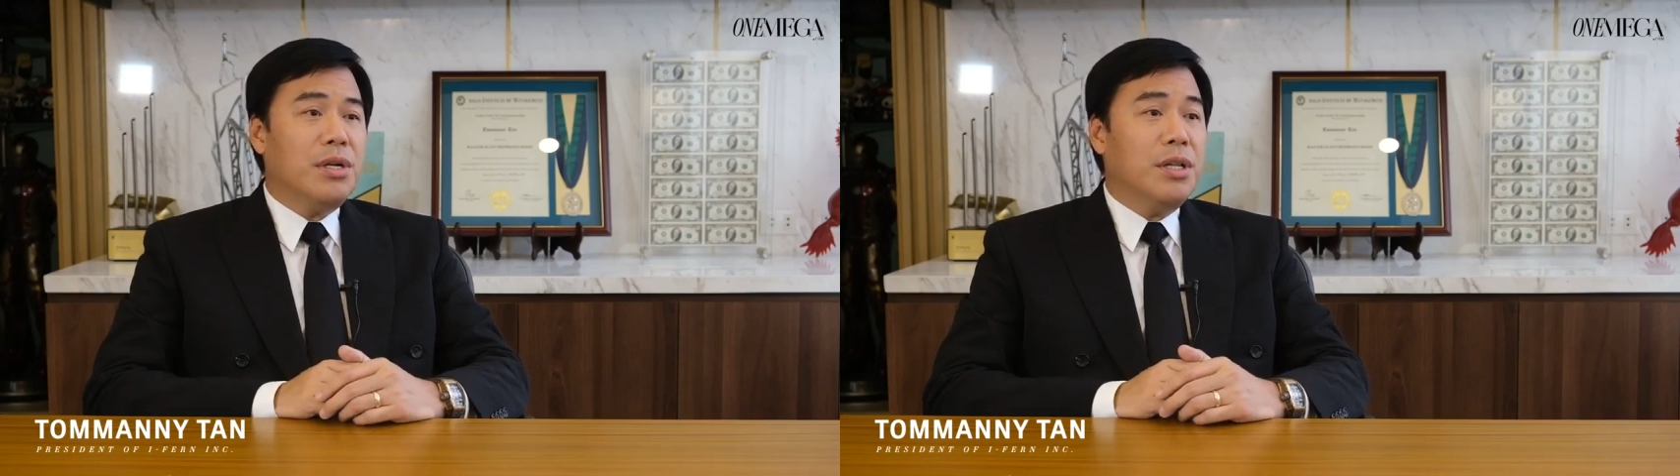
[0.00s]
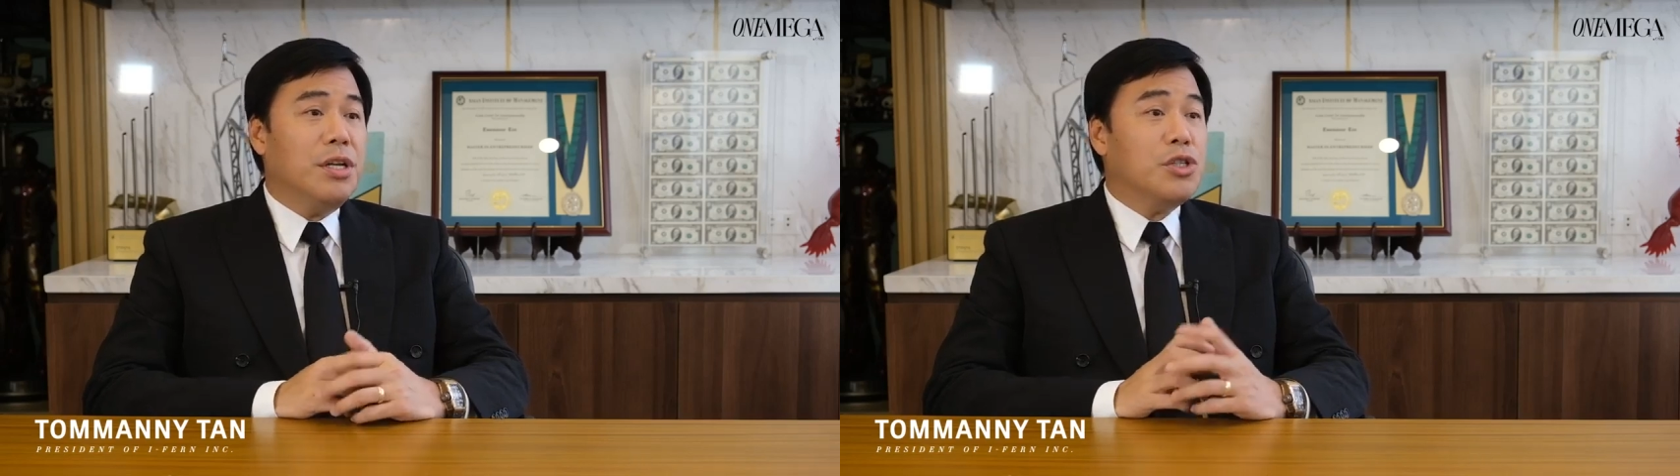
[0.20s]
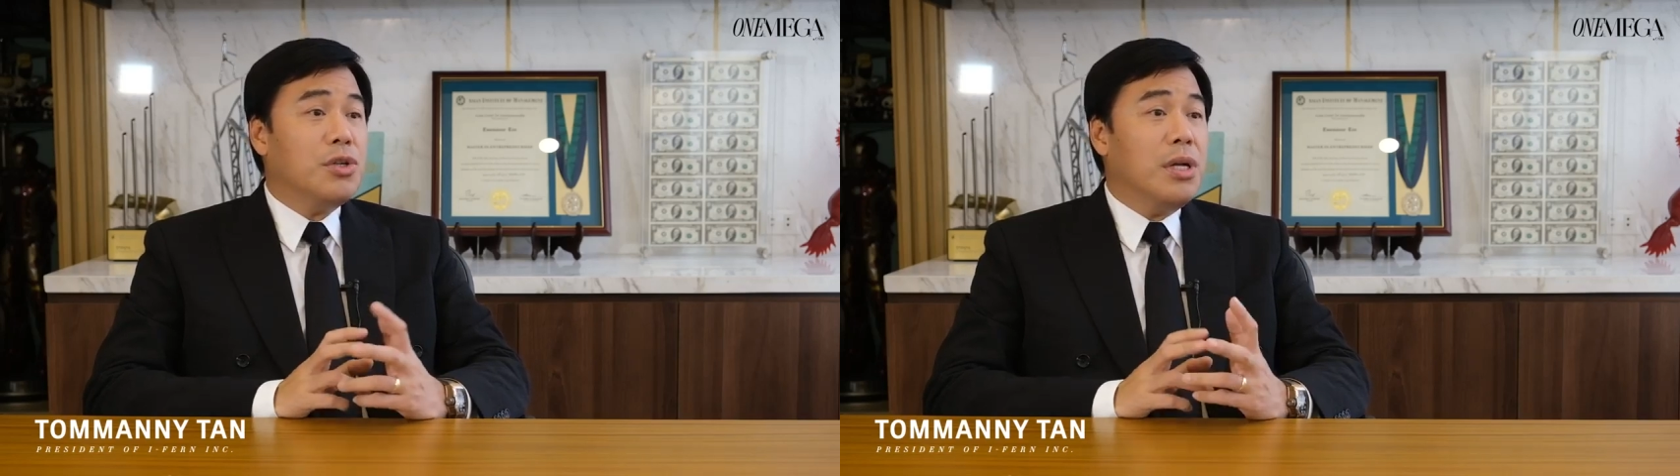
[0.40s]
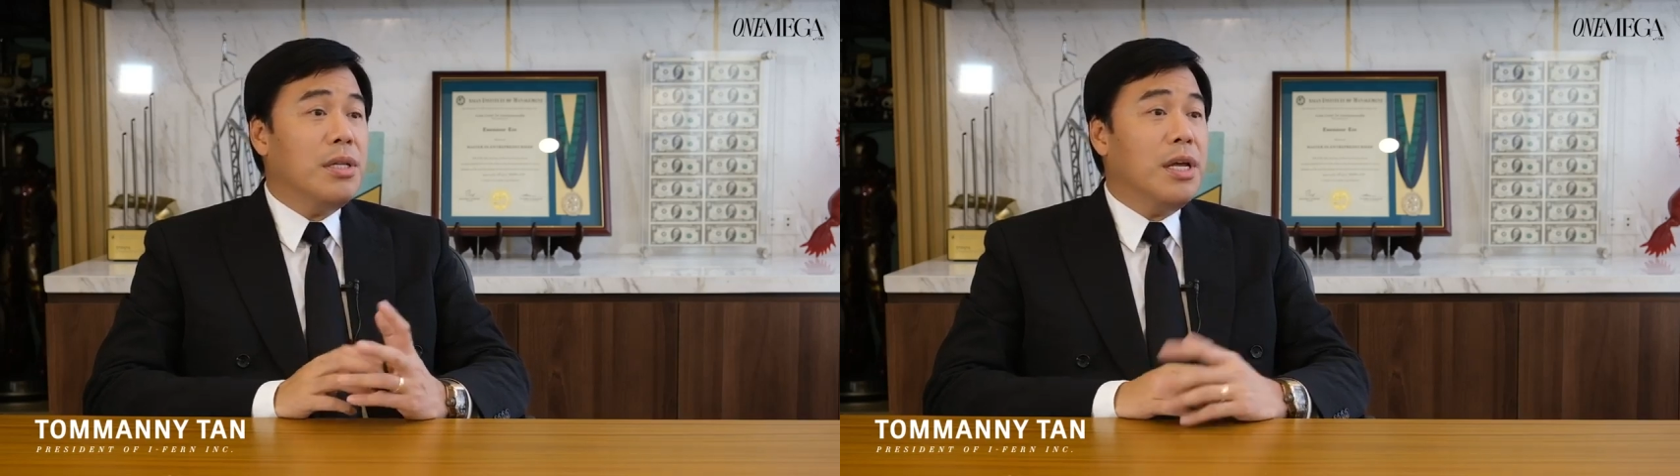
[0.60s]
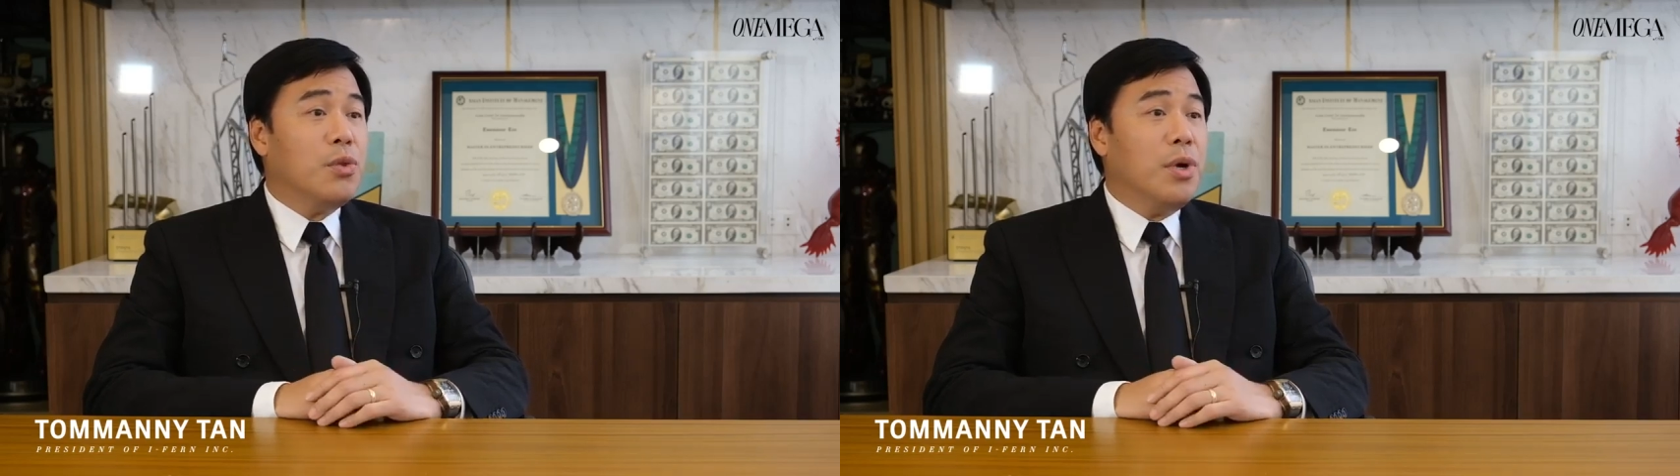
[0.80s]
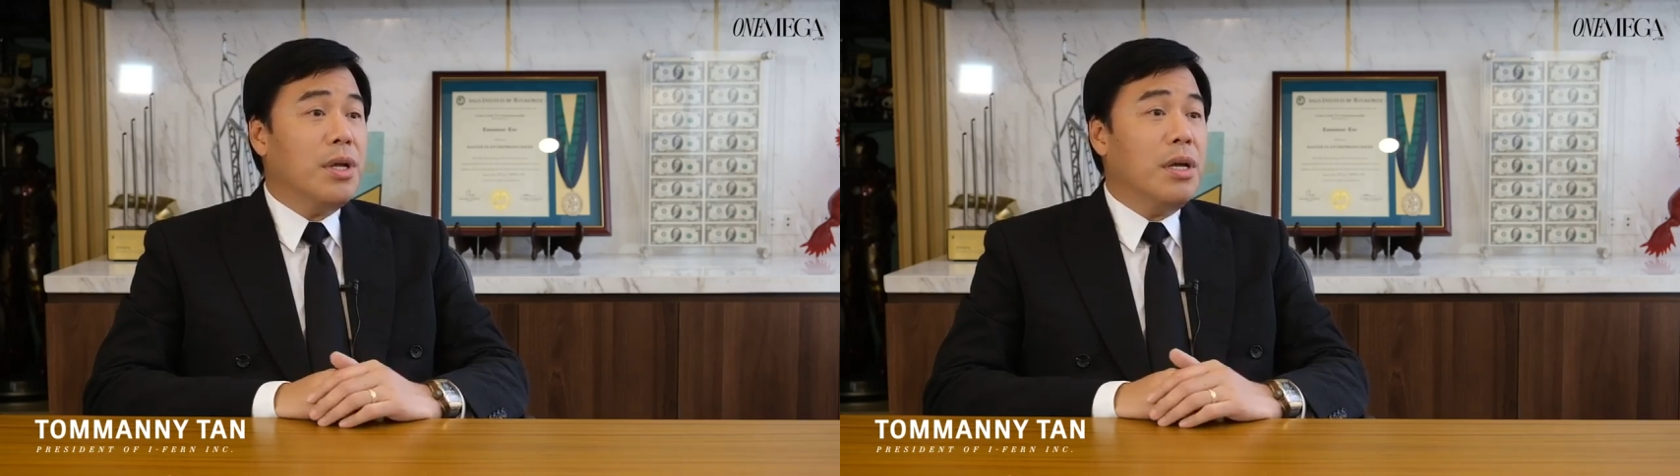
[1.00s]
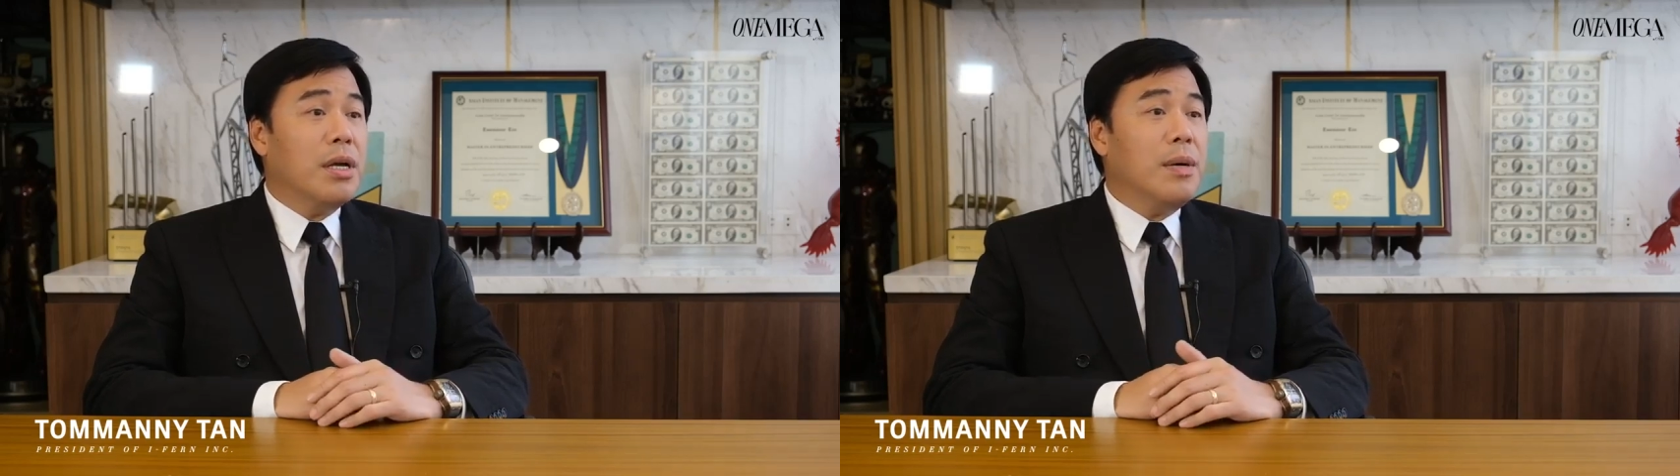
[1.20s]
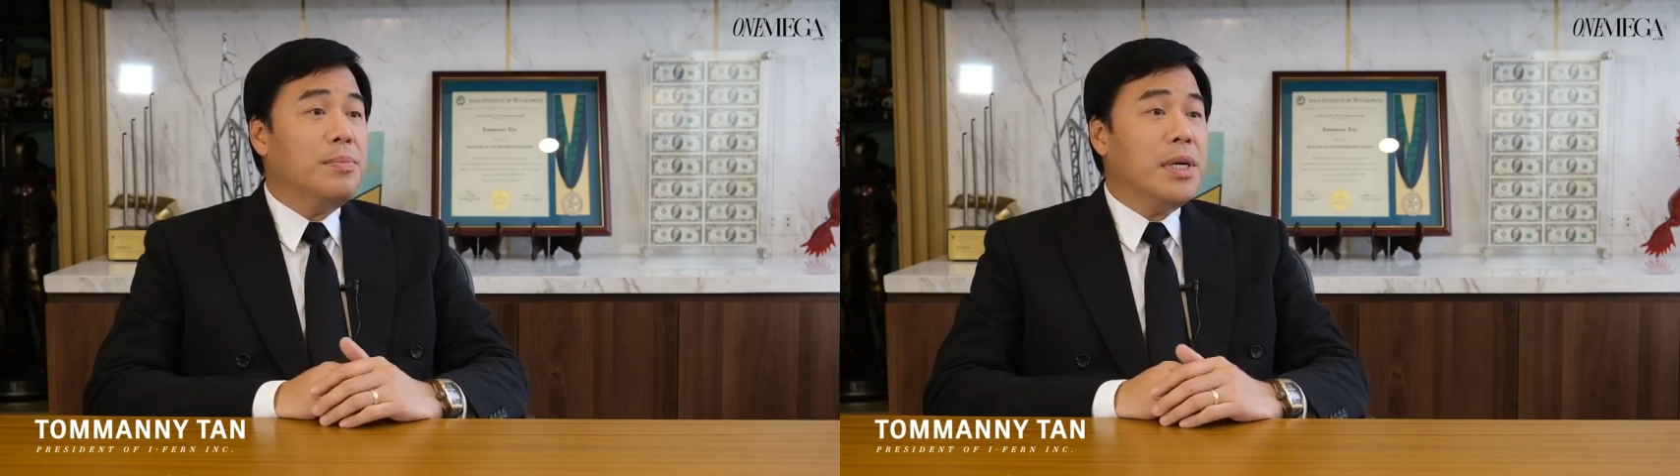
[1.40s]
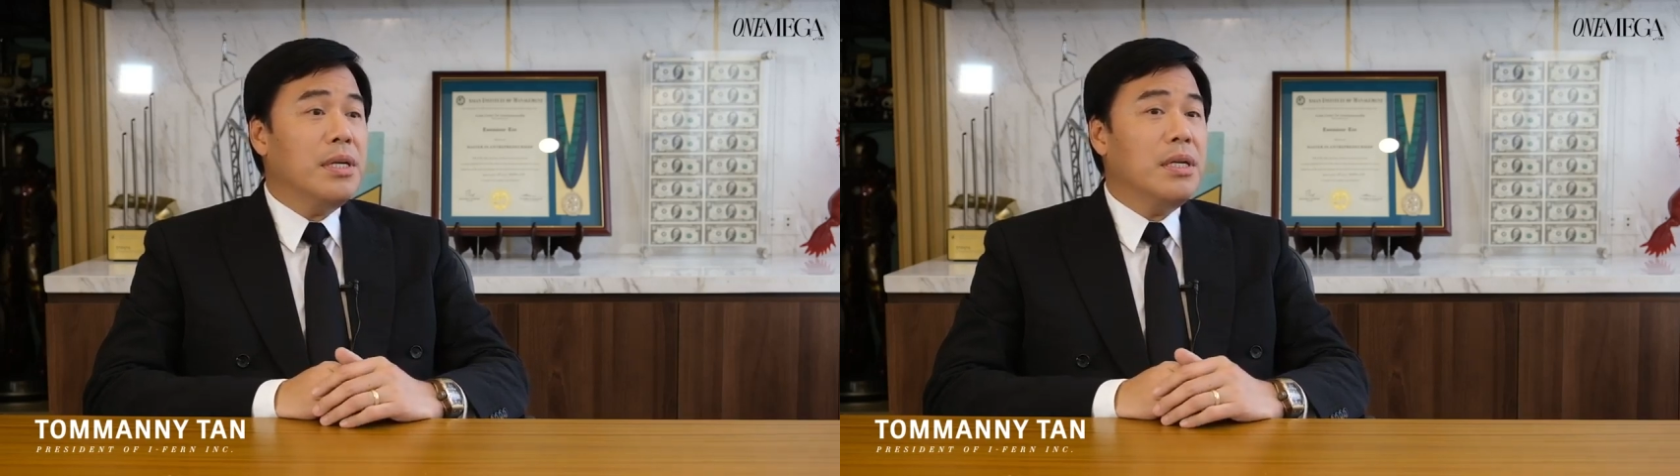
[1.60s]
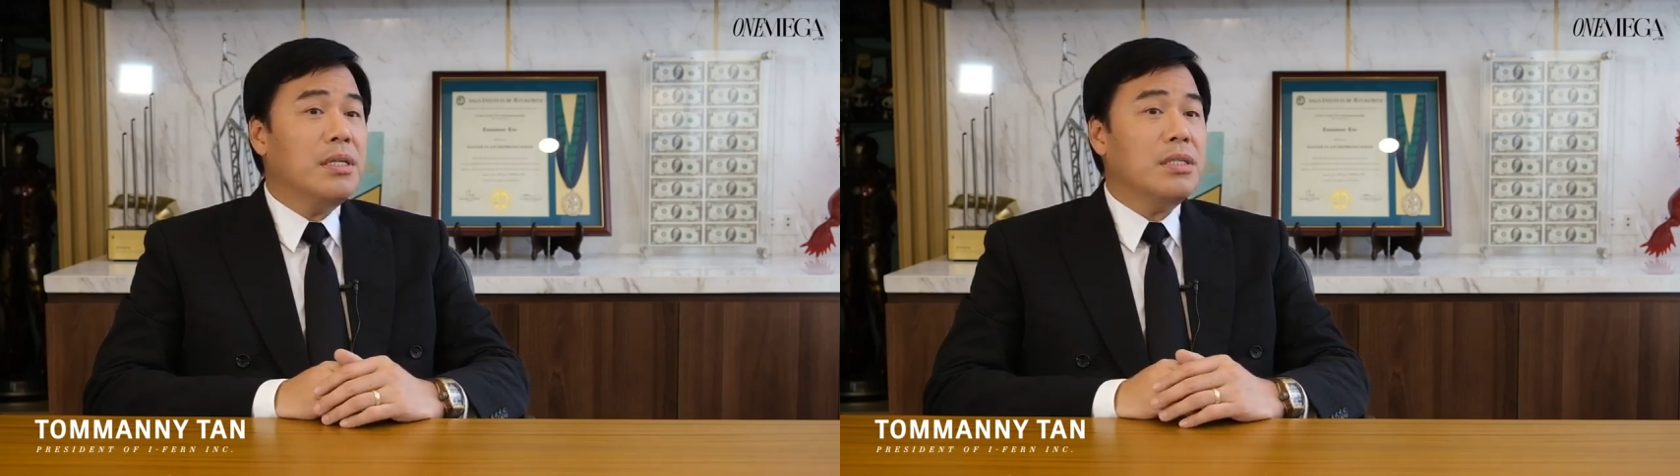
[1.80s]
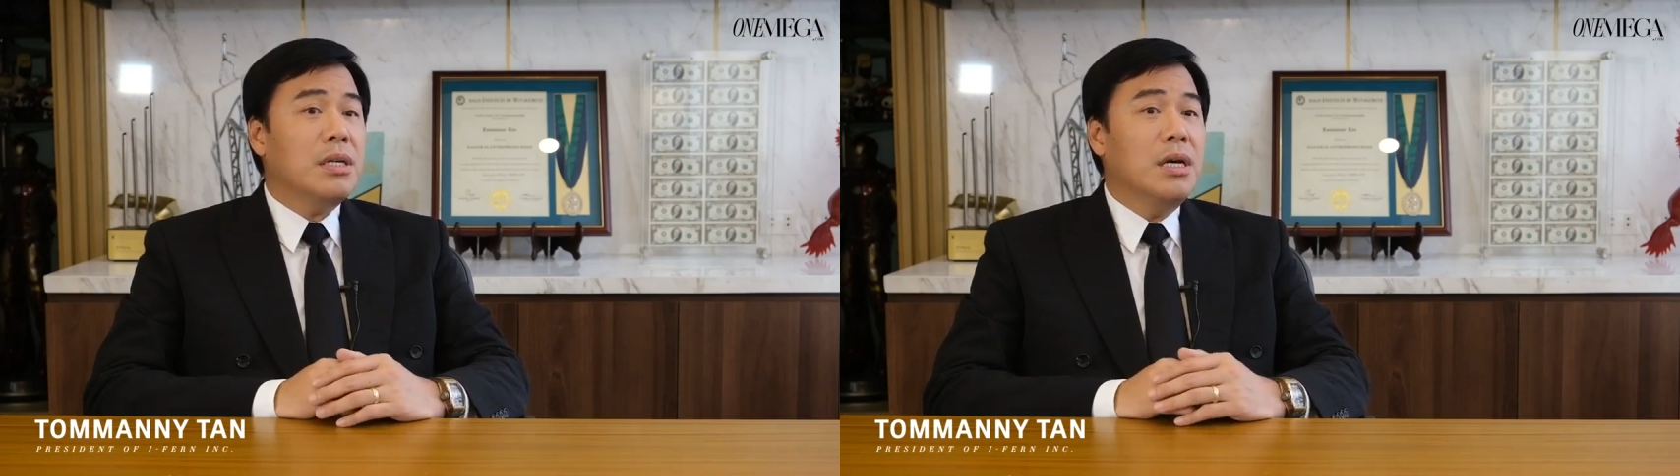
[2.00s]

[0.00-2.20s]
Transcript: traditional networking companies